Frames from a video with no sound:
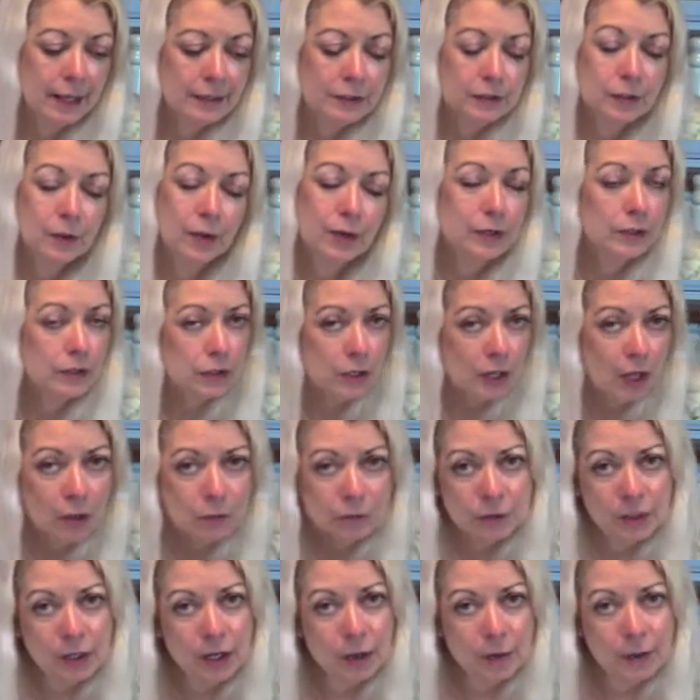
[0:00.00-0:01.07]
so I
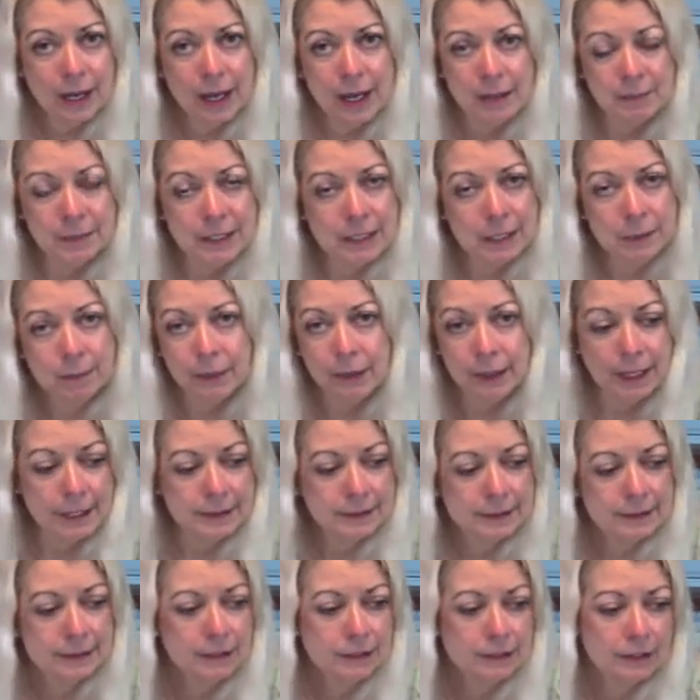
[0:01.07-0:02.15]
don't know how many
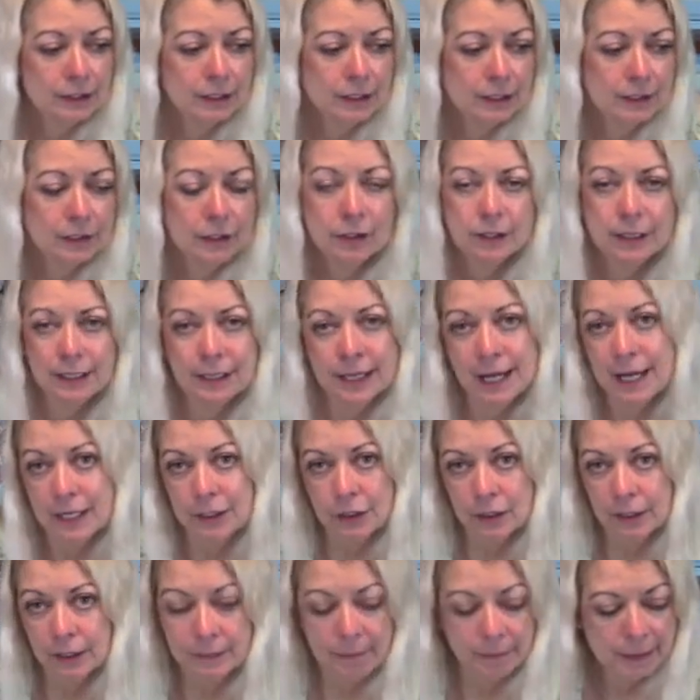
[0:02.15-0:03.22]
places you can
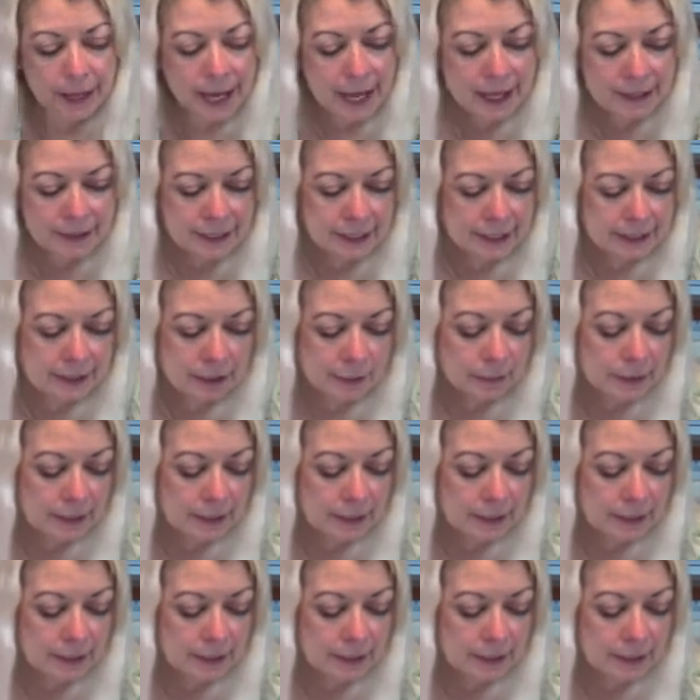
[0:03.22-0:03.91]
actually buy this.